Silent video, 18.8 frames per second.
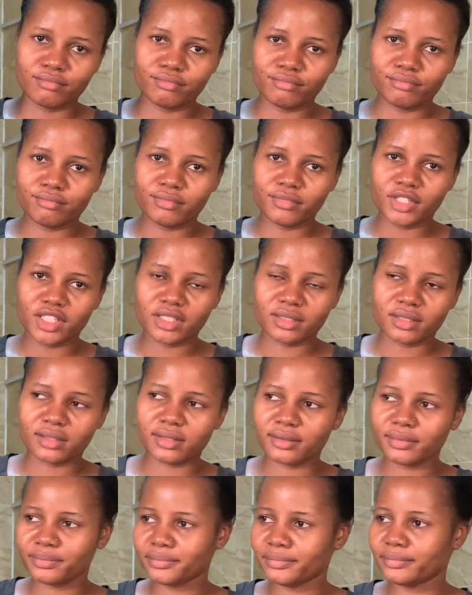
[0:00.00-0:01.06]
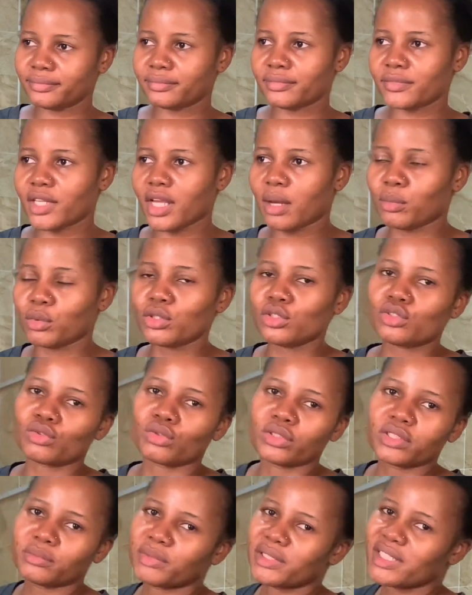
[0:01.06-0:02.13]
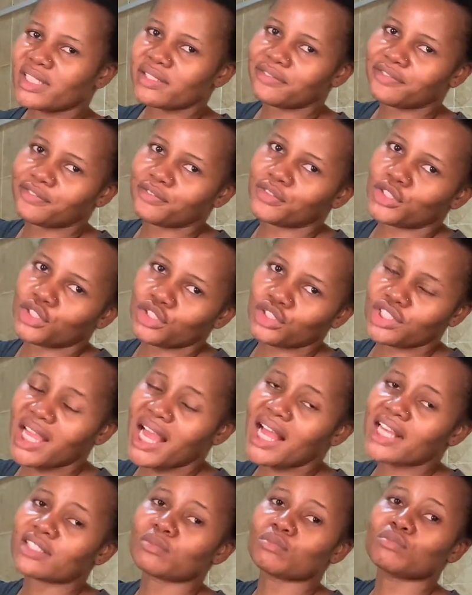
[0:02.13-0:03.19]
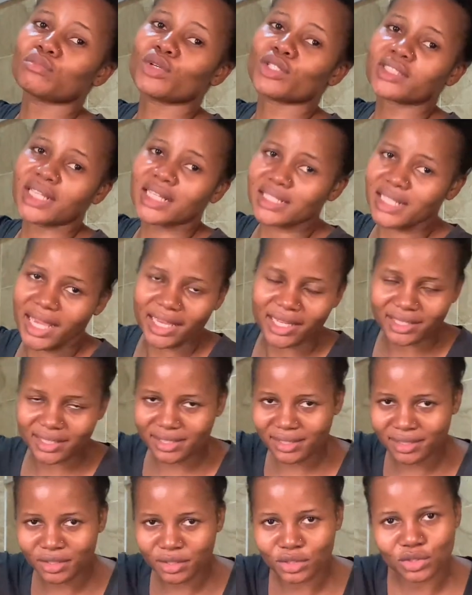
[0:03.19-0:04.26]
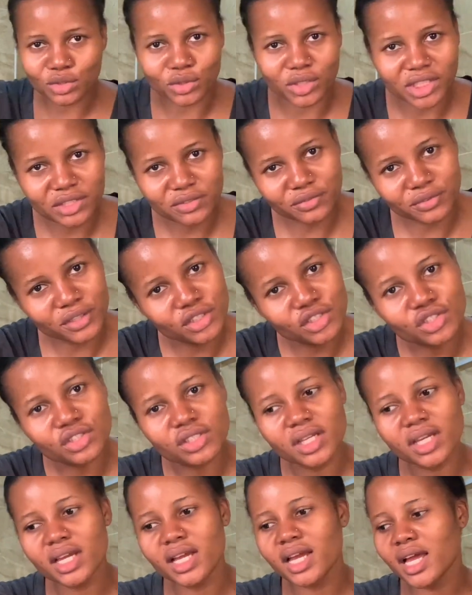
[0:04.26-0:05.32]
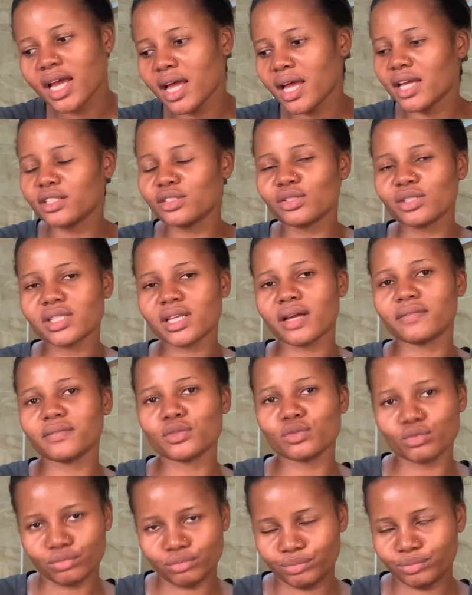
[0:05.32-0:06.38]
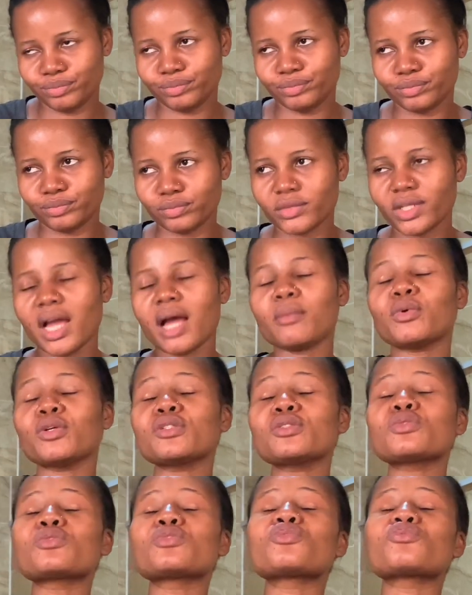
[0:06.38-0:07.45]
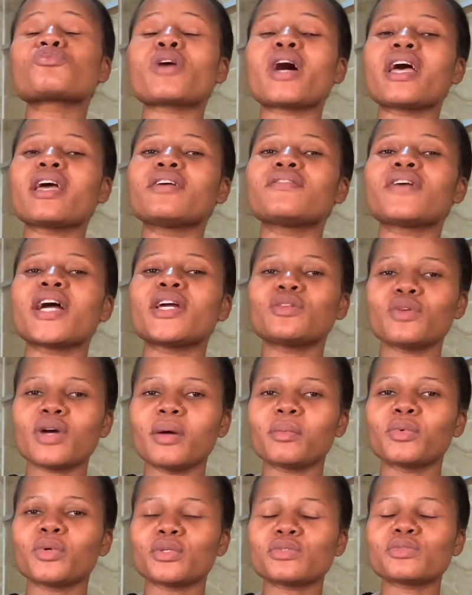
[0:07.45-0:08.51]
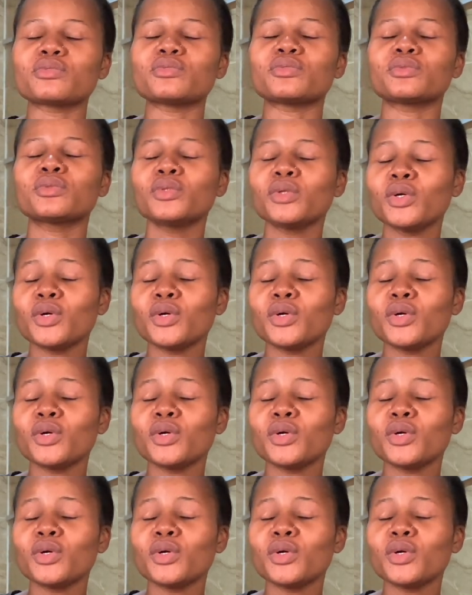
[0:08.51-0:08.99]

meat. I'm going to only be eating fish. As much as I hate to eat fish, I just have to. I'm going to strive. I know I'm going to